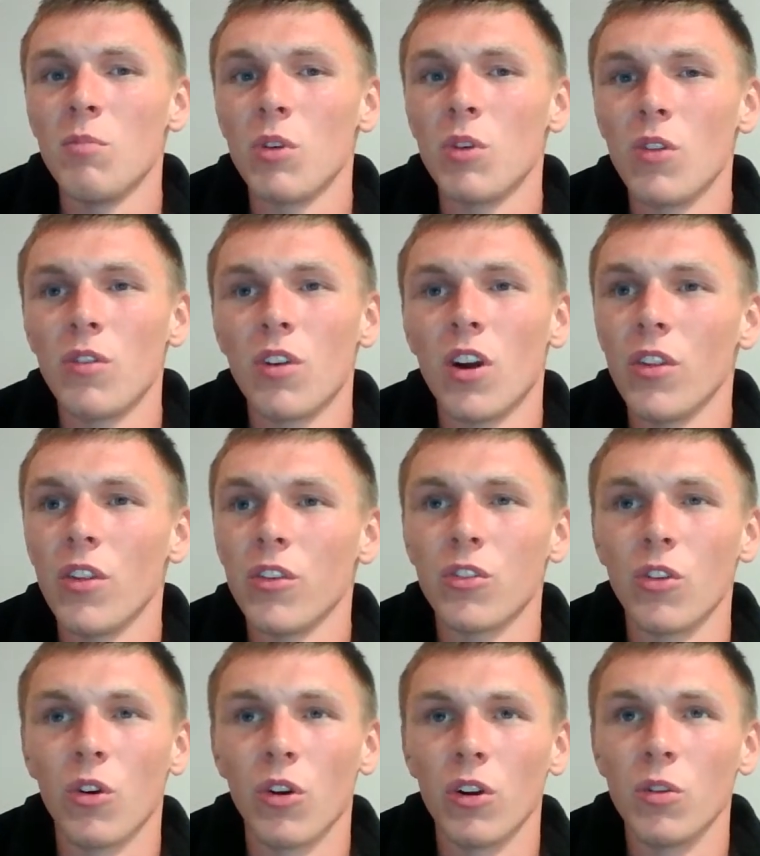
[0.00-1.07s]
But overall, the
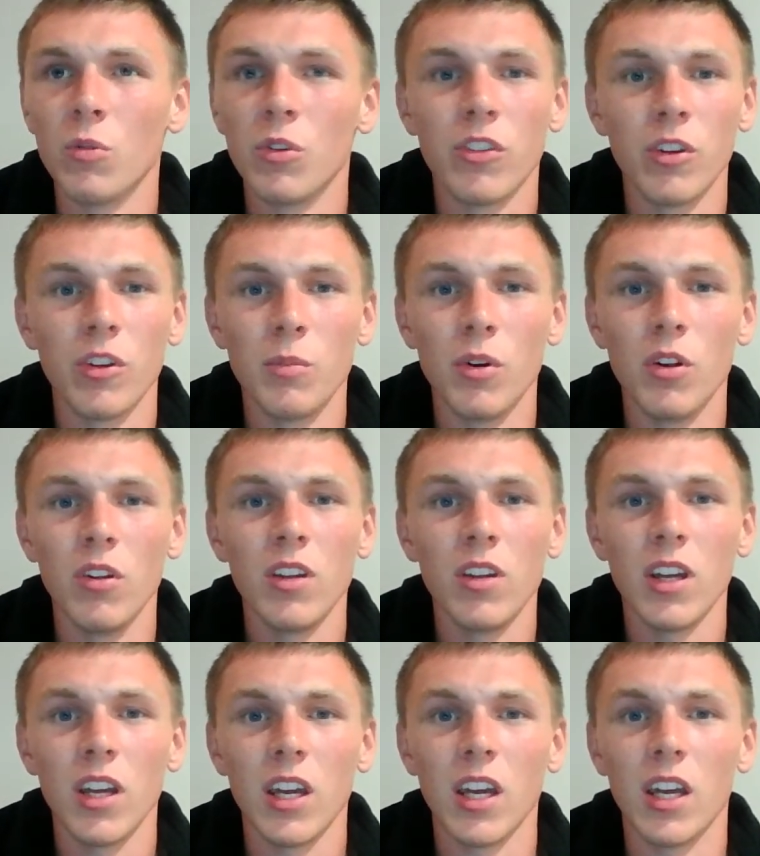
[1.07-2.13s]
story was simple,
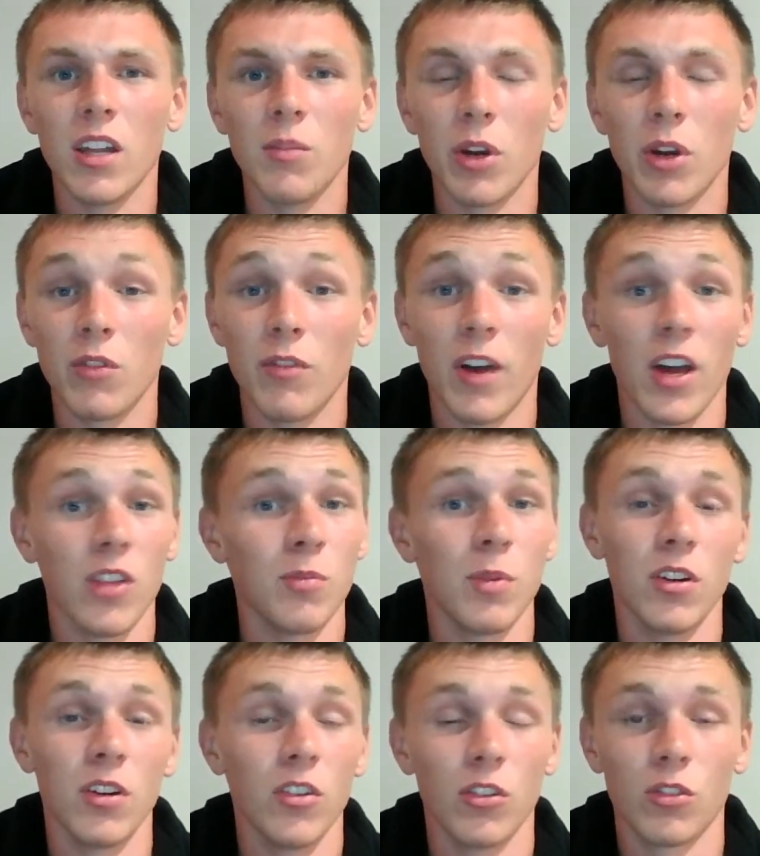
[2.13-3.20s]
and Michael
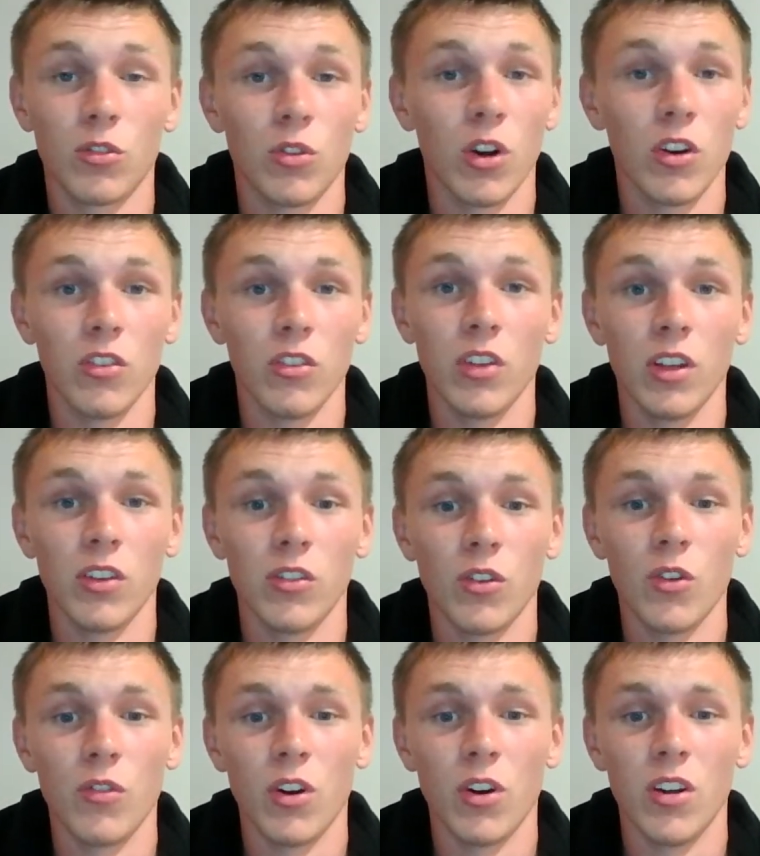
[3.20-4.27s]
Fassbender just crushes it.
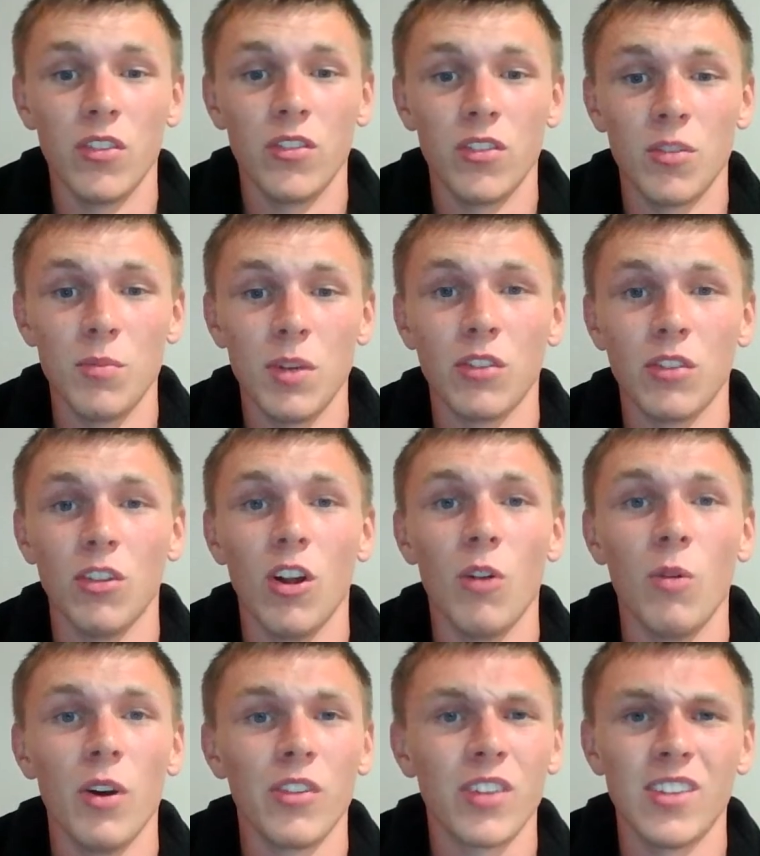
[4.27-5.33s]
So overall, to me,
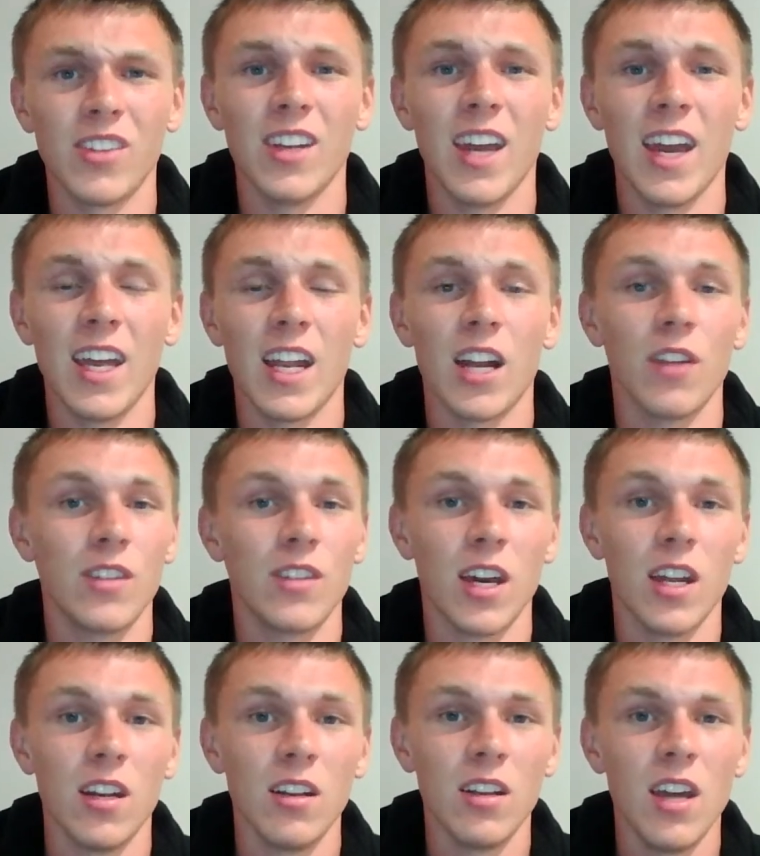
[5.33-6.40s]
Slow West gets an 8 out of
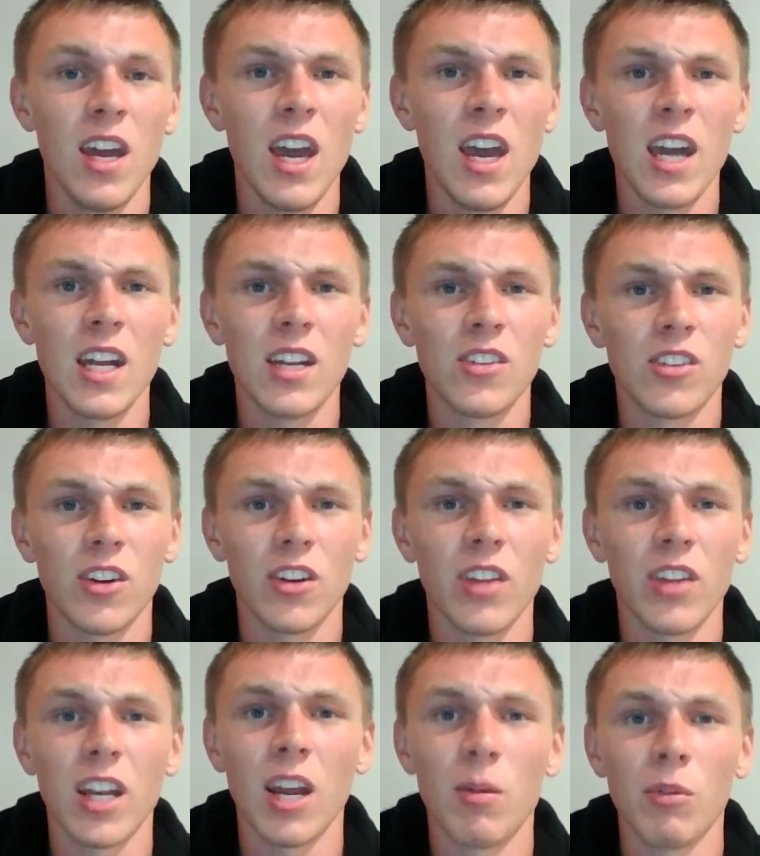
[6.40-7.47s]
10, and it's
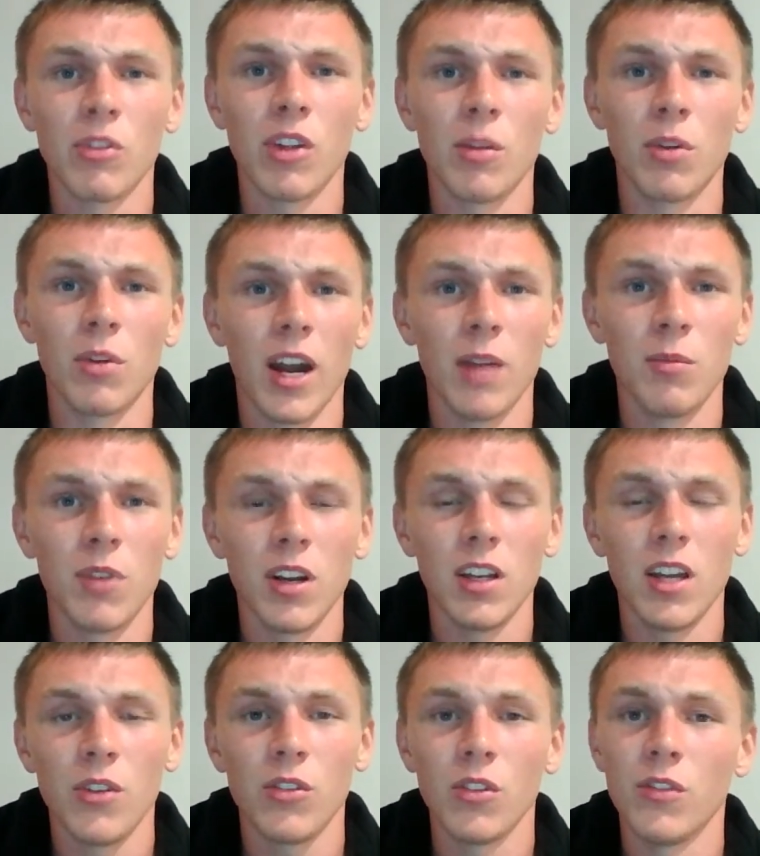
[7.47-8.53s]
currently on Amazon Prime right
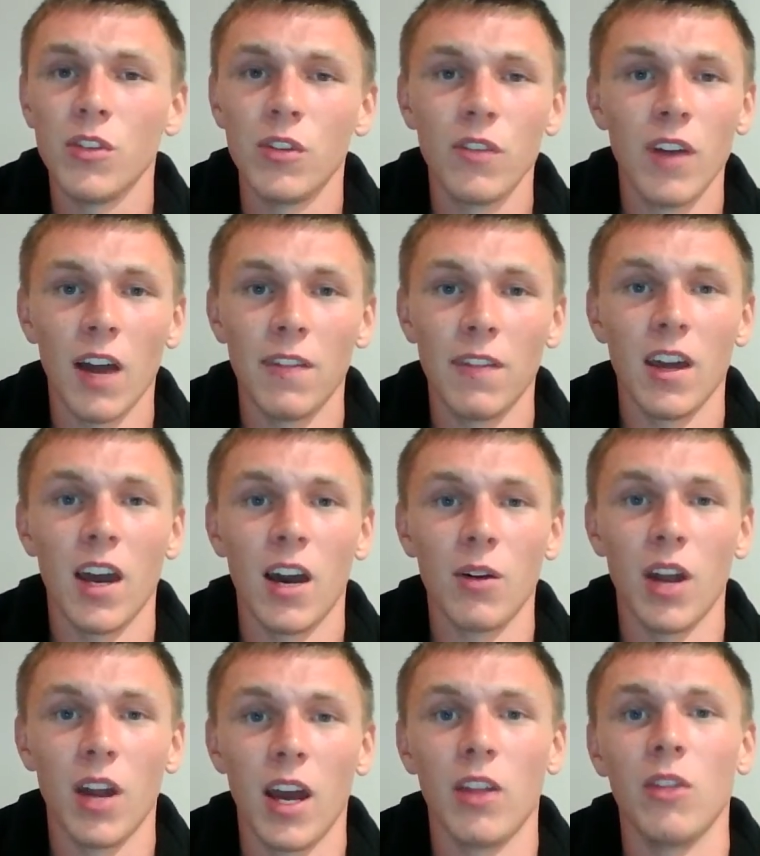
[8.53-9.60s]
now, so if you've got that, I
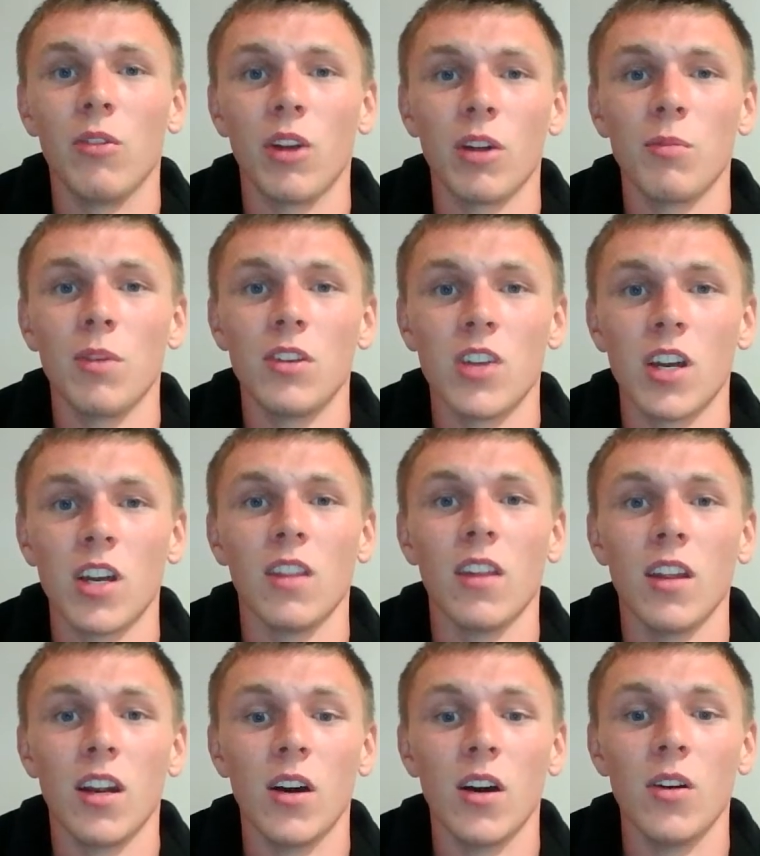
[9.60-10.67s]
would highly recommend checking
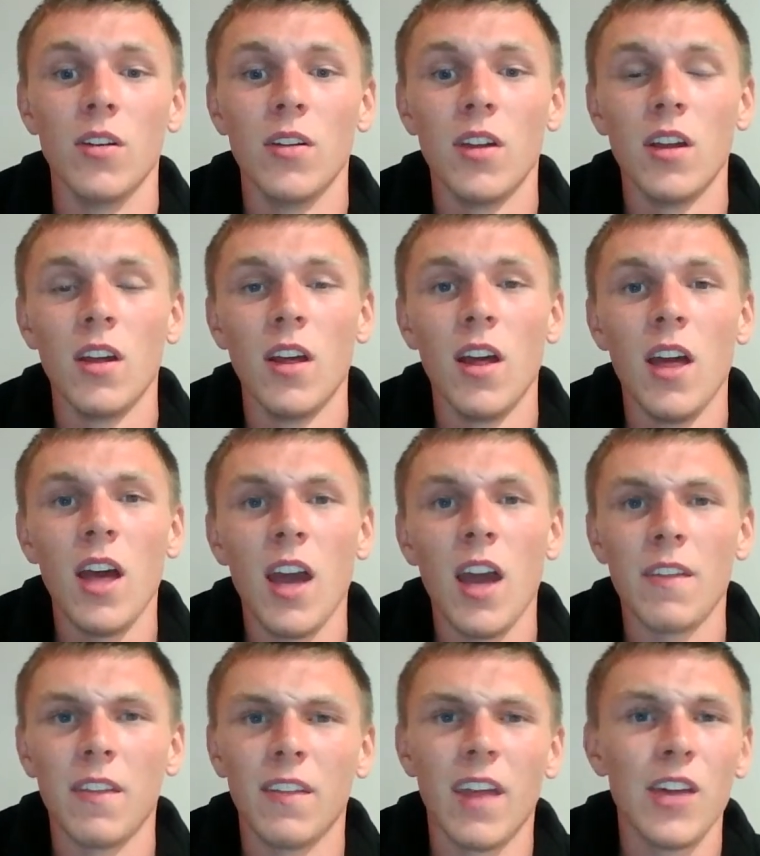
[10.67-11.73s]
that out.
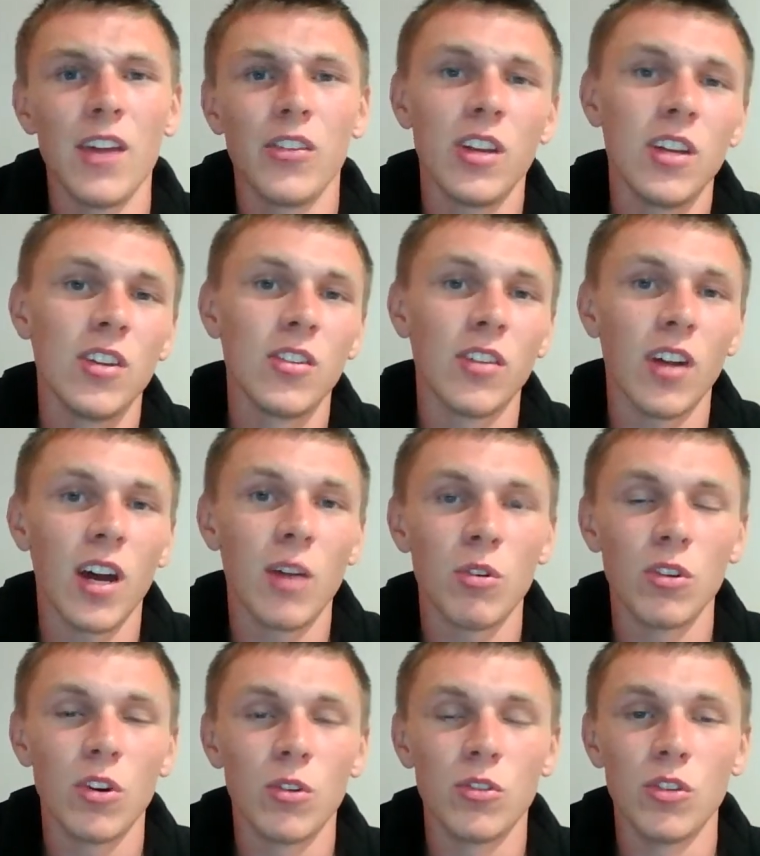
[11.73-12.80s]
And then lastly is, I
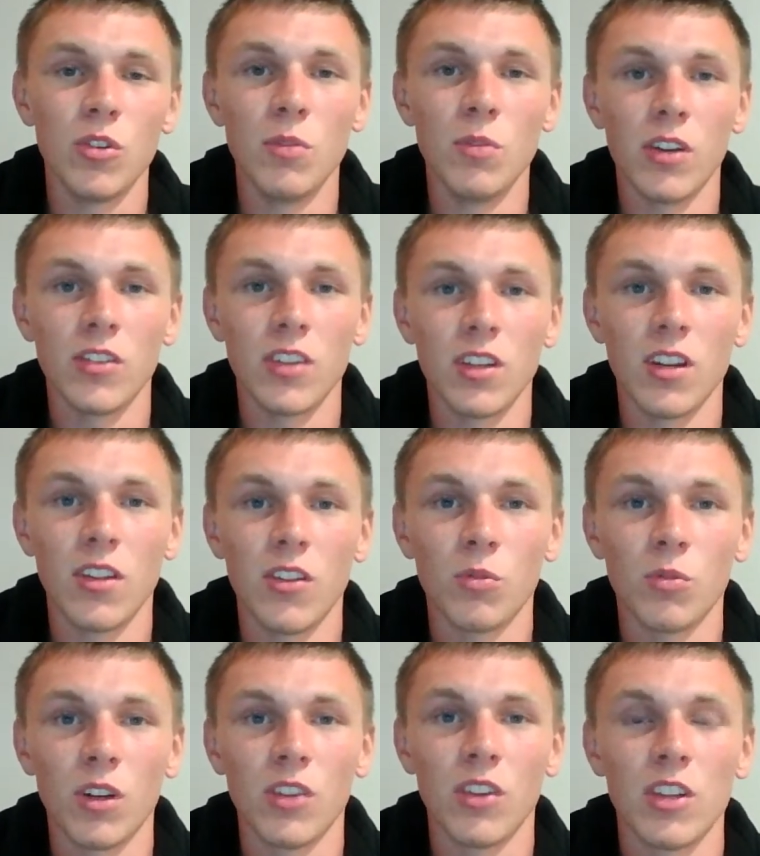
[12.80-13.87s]
won't go too much into
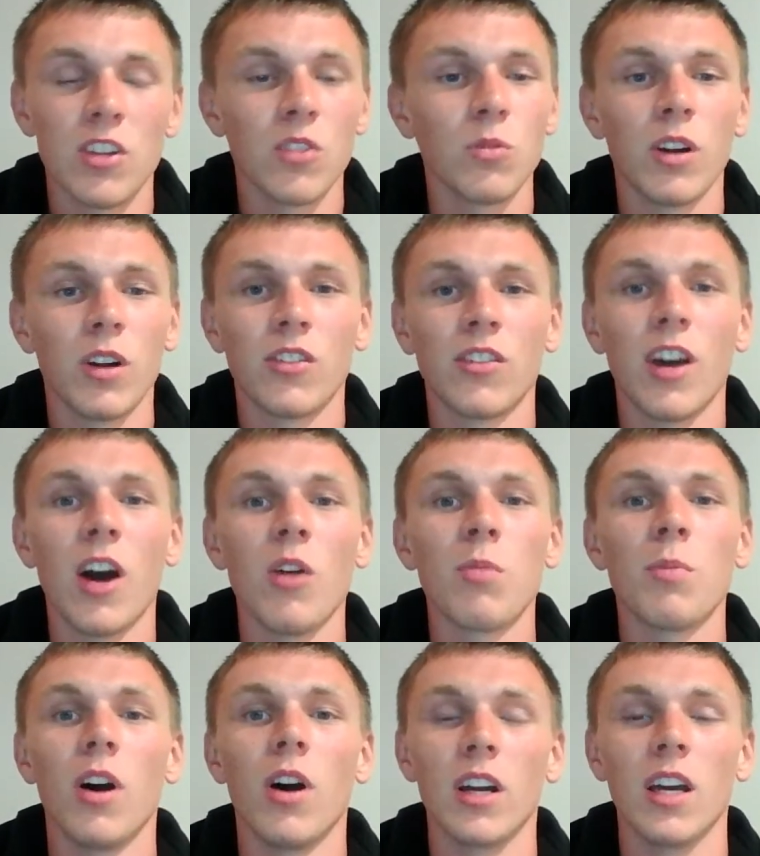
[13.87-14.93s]
this one, because I just watched
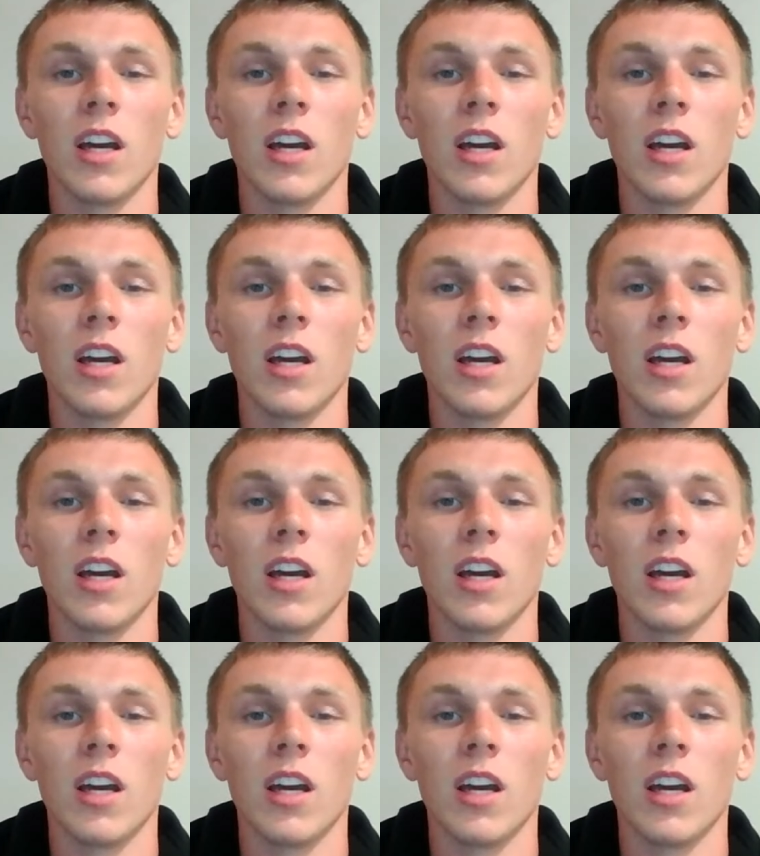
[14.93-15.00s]
Southpaw